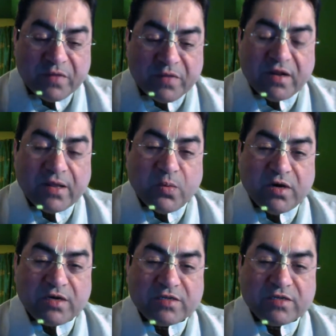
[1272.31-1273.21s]
In other
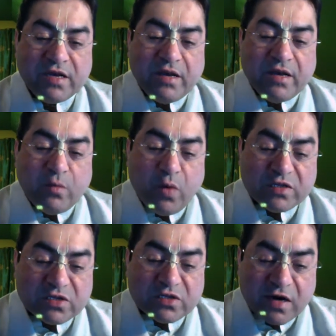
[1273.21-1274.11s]
words, one
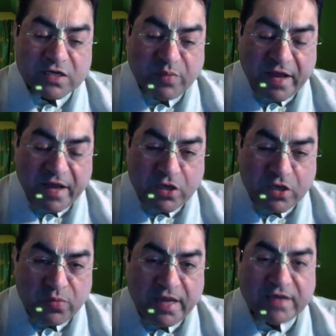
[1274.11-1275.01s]
starts by
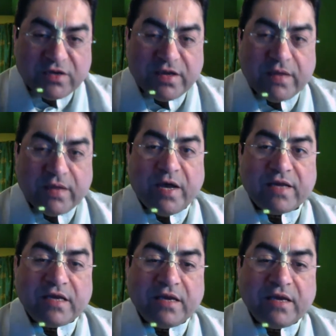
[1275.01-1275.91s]
accumulating
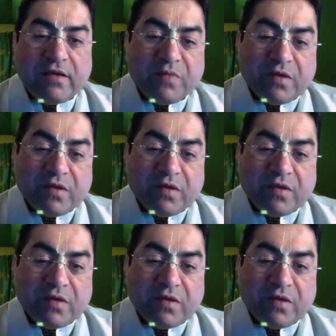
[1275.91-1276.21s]
piety